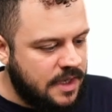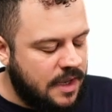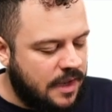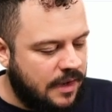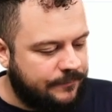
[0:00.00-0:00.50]

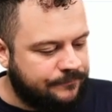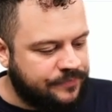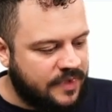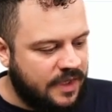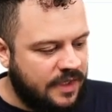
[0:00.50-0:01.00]
And
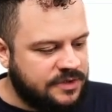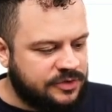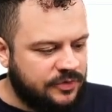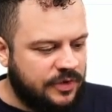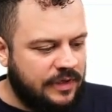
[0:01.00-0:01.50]

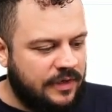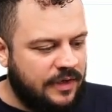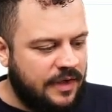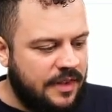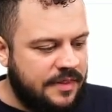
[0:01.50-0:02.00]
so
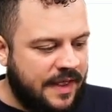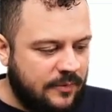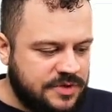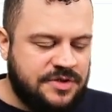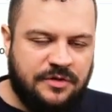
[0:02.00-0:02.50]
that
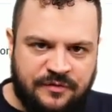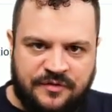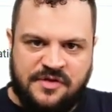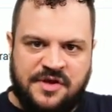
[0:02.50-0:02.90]
was sort of